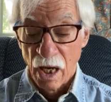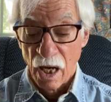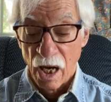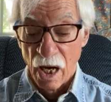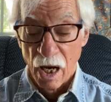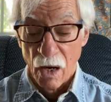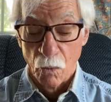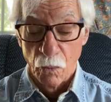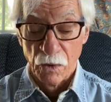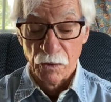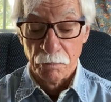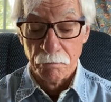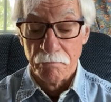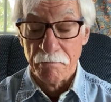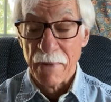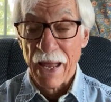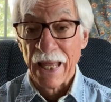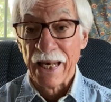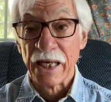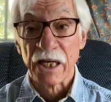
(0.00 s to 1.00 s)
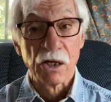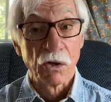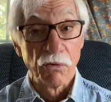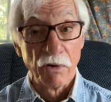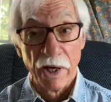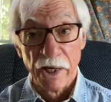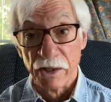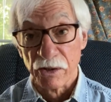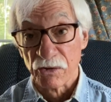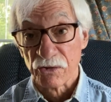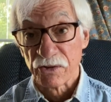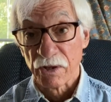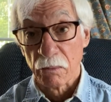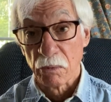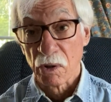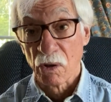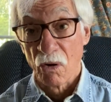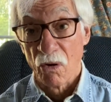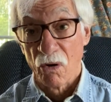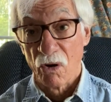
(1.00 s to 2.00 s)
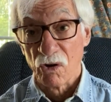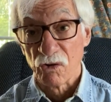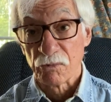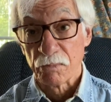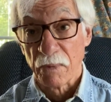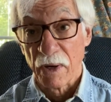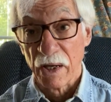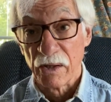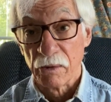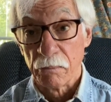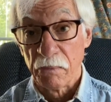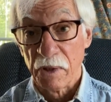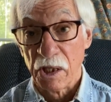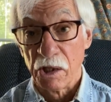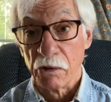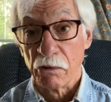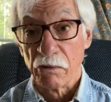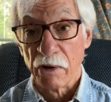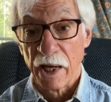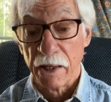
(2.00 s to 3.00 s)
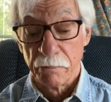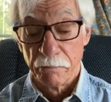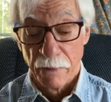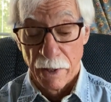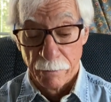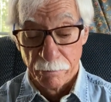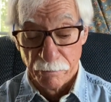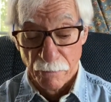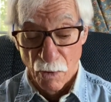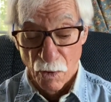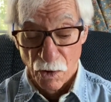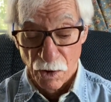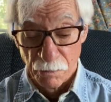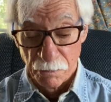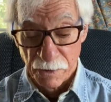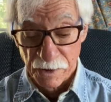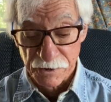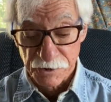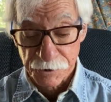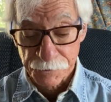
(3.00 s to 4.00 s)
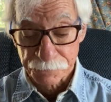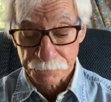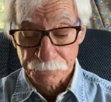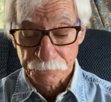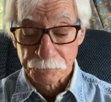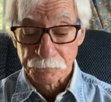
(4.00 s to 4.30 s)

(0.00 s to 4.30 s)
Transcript: with many craters that were caused by the meteorite bombardments.